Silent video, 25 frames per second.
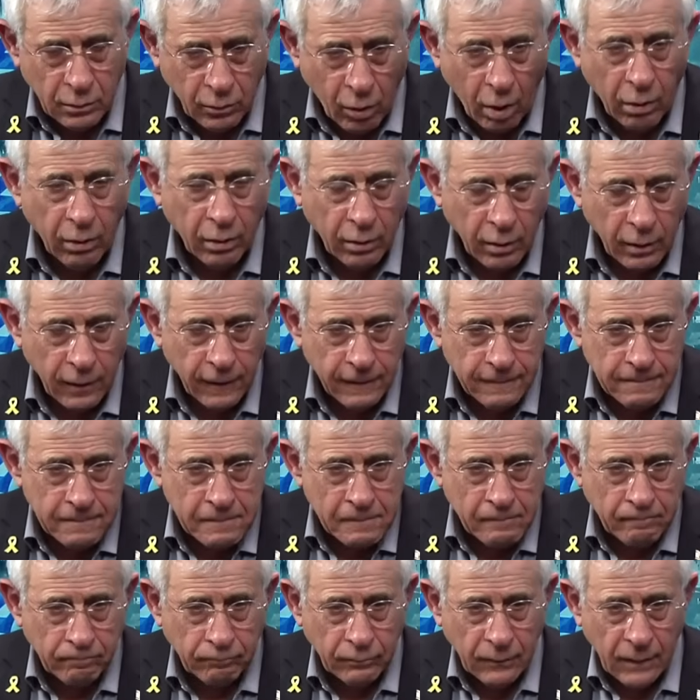conquer
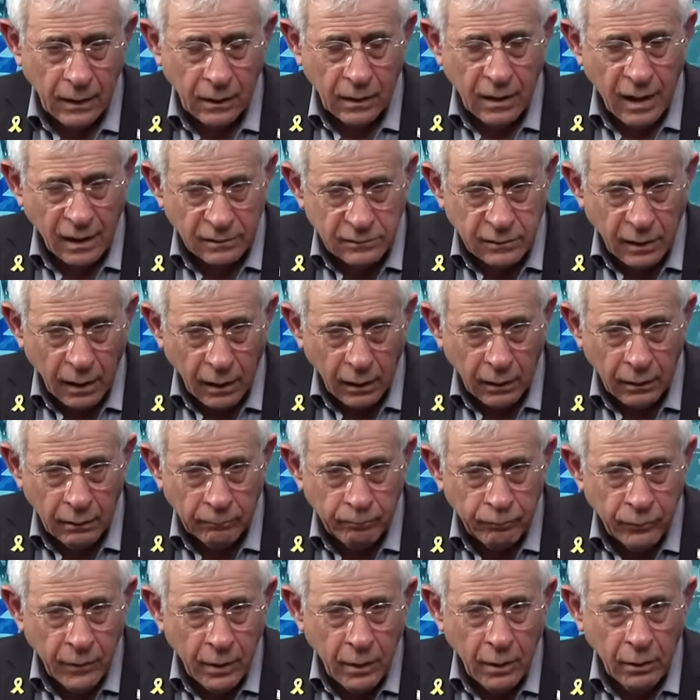
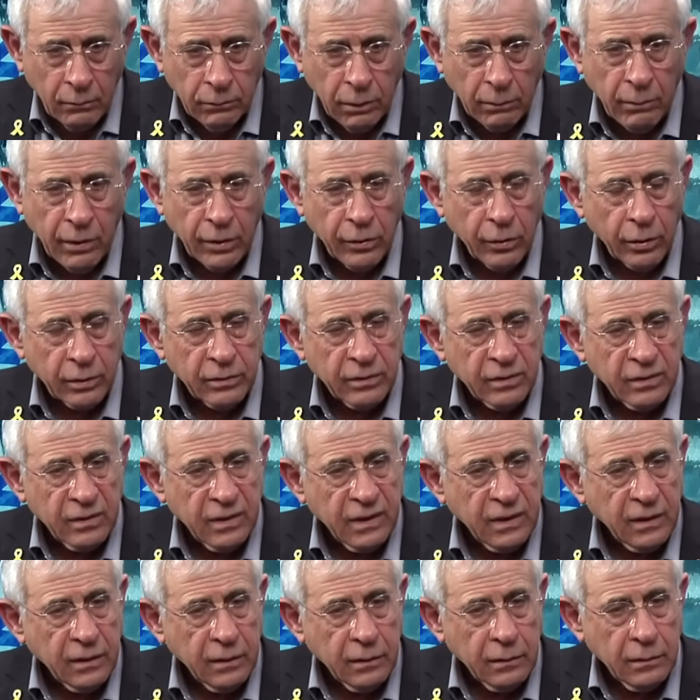Qatar, we will not
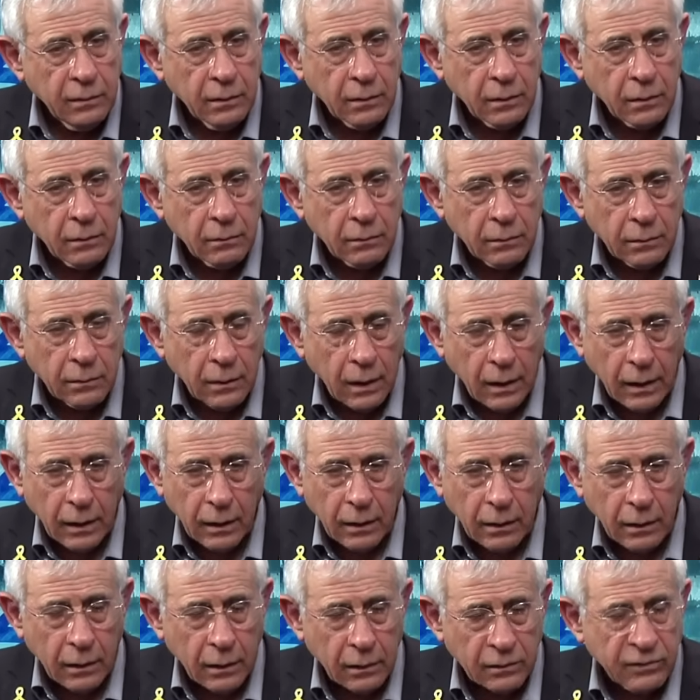need
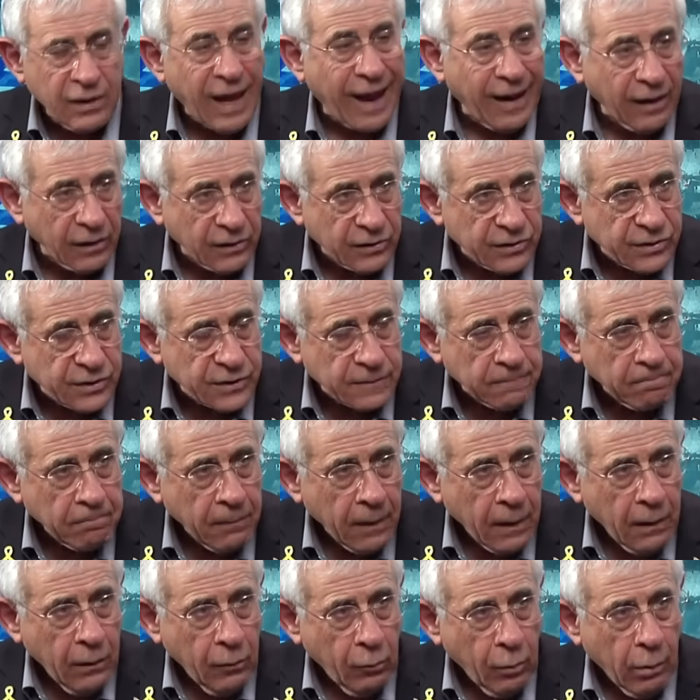tanks.
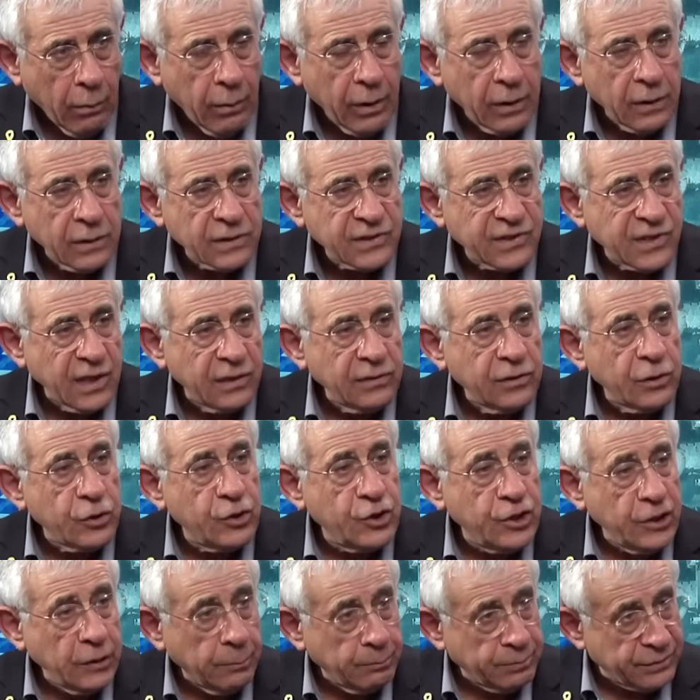We will send the
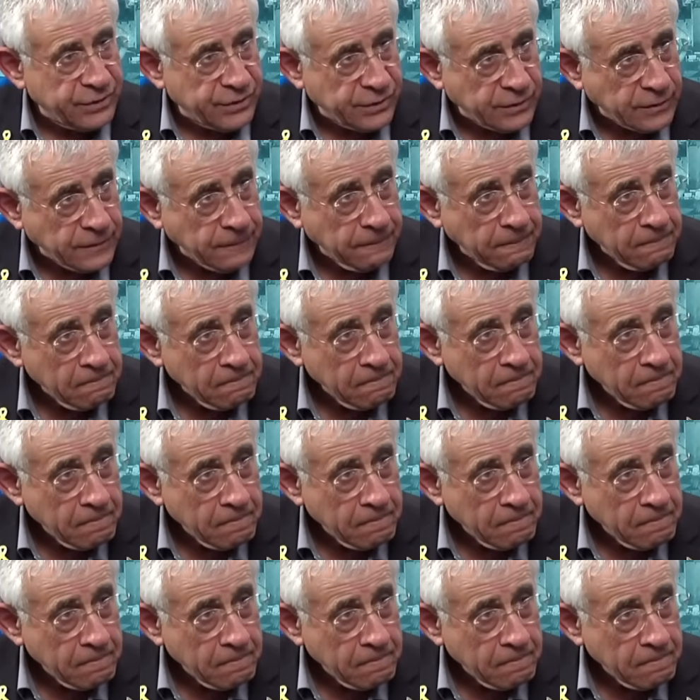jeeps.